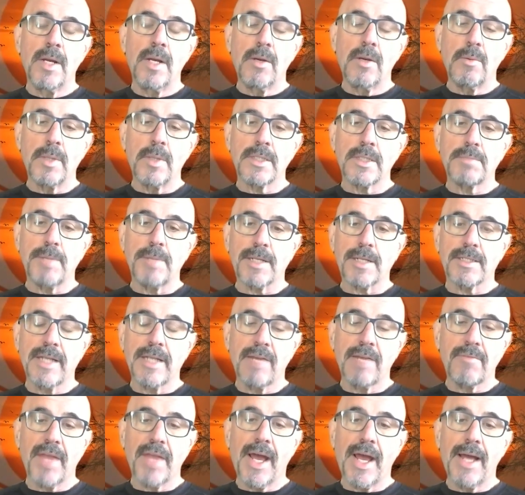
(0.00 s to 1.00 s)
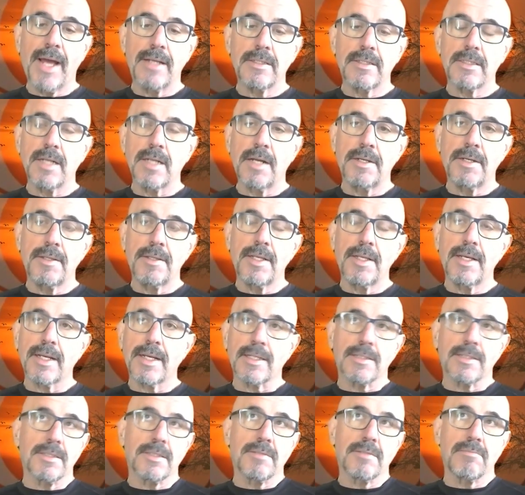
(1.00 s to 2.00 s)
We expect to have that done in the
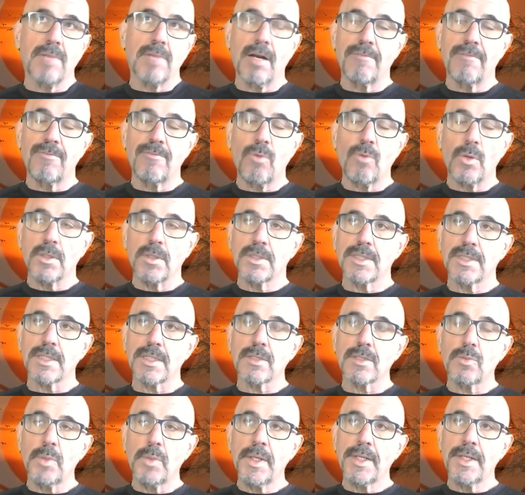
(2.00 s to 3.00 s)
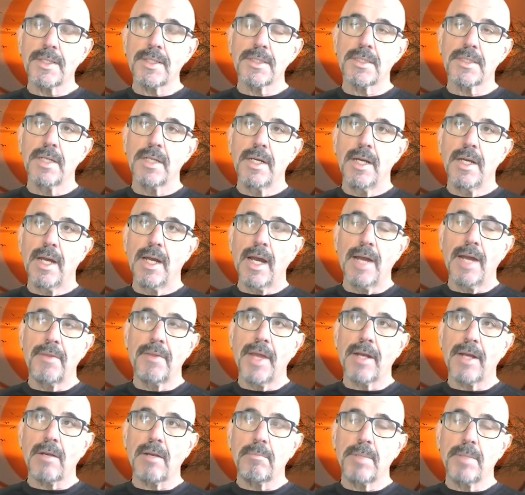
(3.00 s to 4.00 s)
next 4 to 6 weeks, and
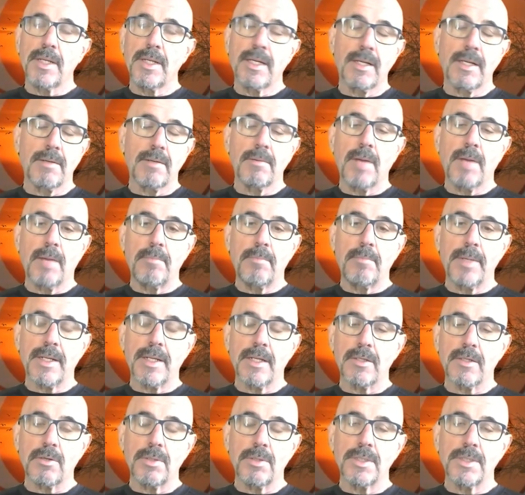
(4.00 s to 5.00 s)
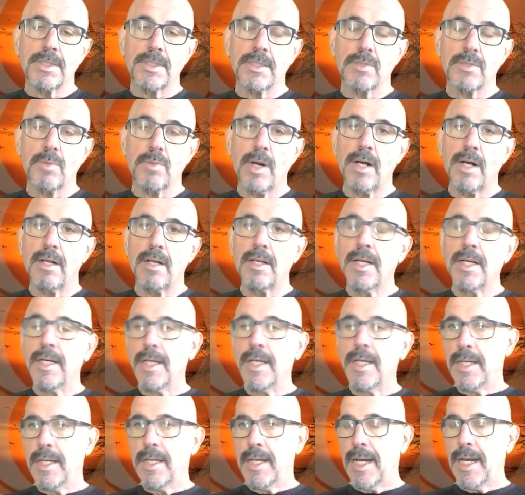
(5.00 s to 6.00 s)
that'll be a big increase as well.
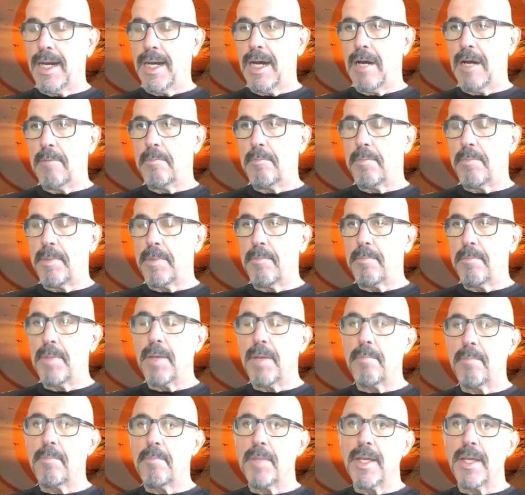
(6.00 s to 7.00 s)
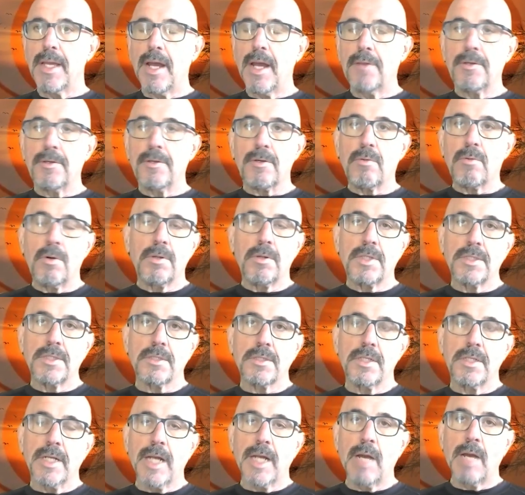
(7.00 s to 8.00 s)
The other growth is
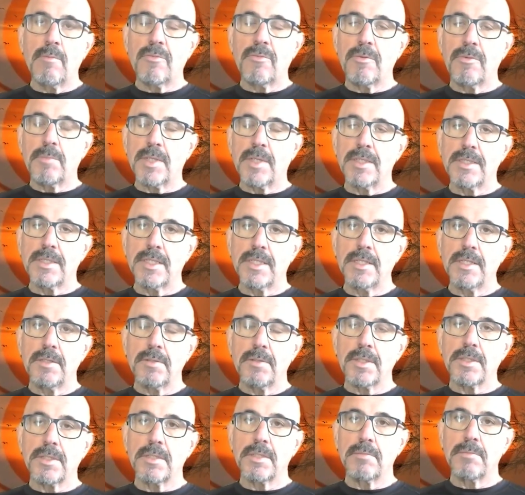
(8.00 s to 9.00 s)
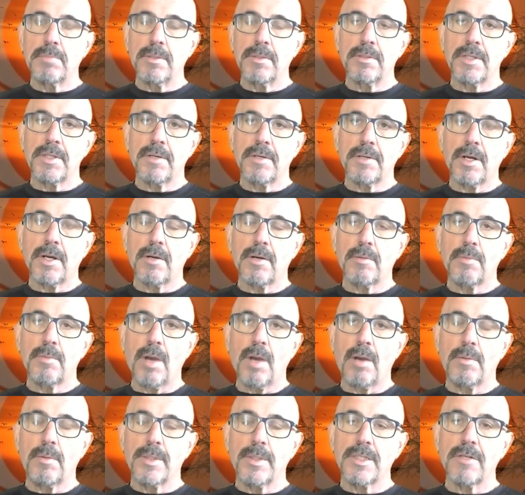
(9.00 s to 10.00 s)
going to come from continuing to build out our
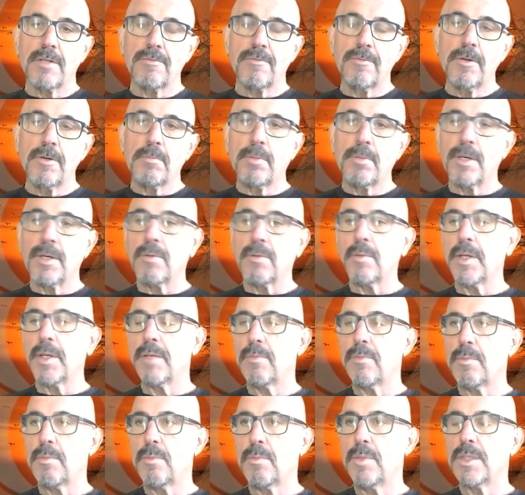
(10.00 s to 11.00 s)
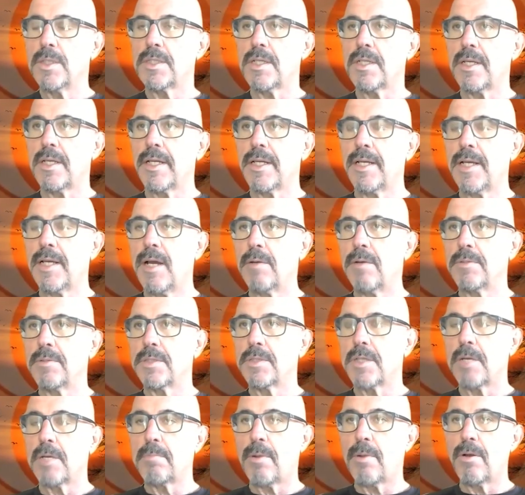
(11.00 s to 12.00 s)
retail footprint. We recently
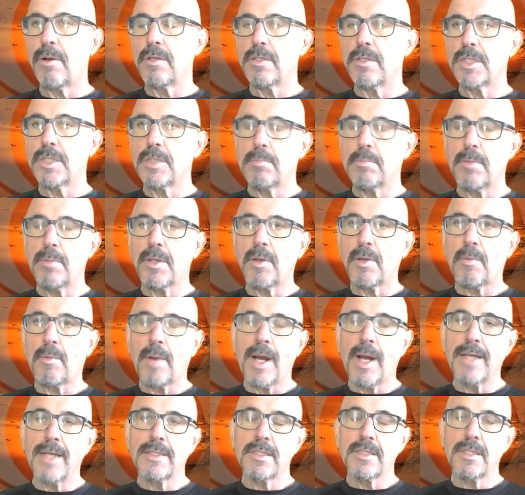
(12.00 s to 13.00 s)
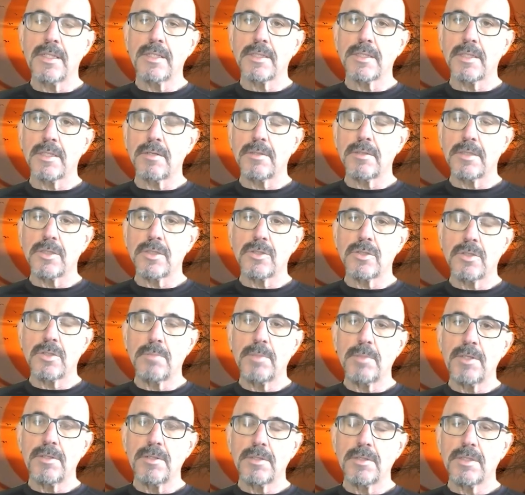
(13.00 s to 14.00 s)
announced our partnership with Horizon as our
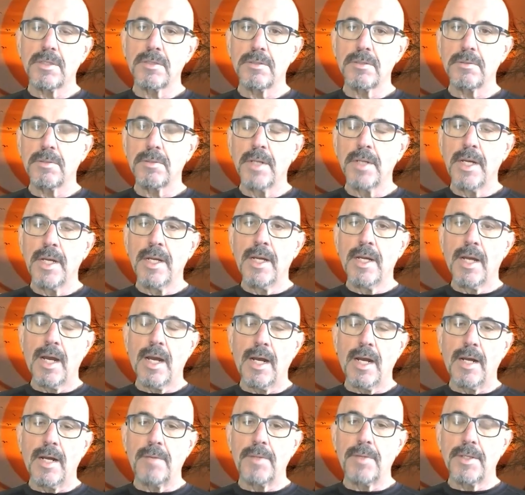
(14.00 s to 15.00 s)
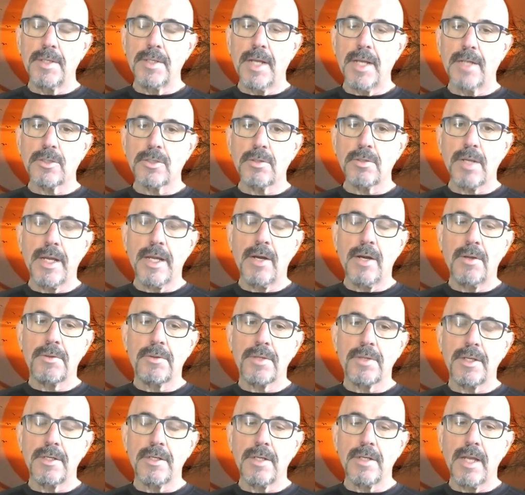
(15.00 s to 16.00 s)
distributor to the natural health
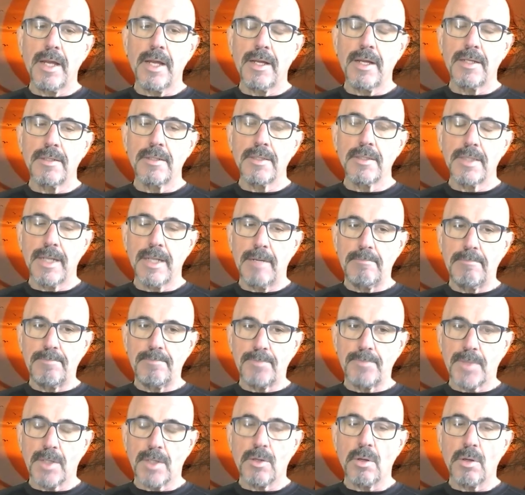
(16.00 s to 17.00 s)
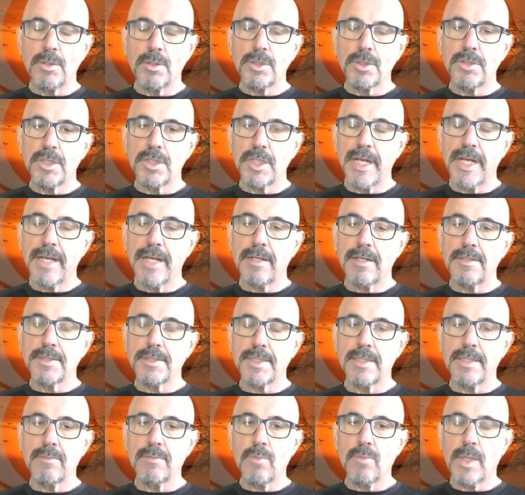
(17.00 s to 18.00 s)
and grocery channels
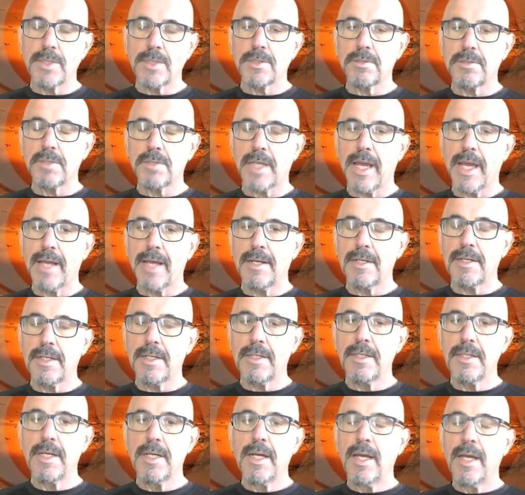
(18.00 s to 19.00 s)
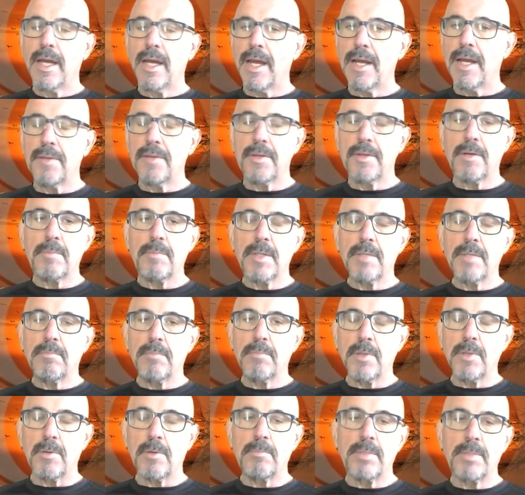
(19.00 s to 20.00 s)
in Western Canada, and they'll be
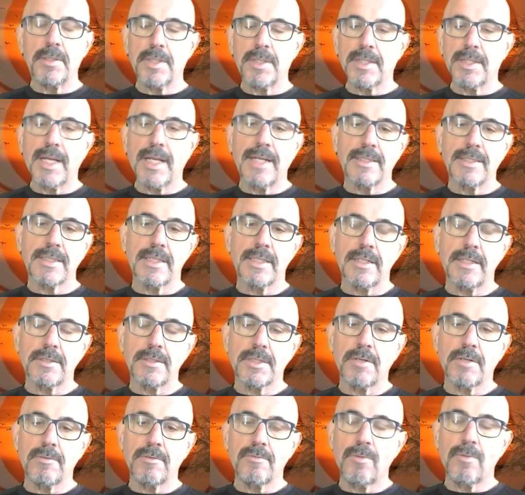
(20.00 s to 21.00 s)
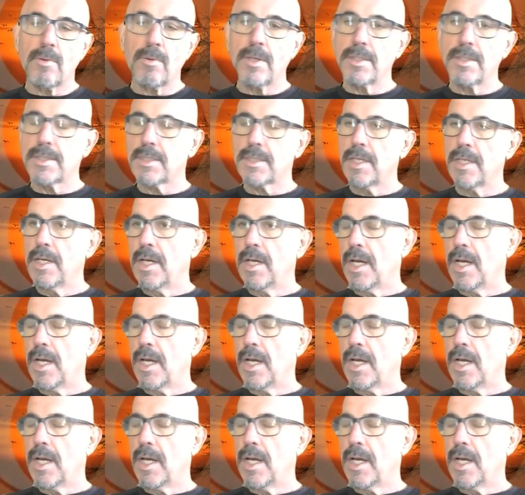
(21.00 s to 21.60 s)
building that sales out for us.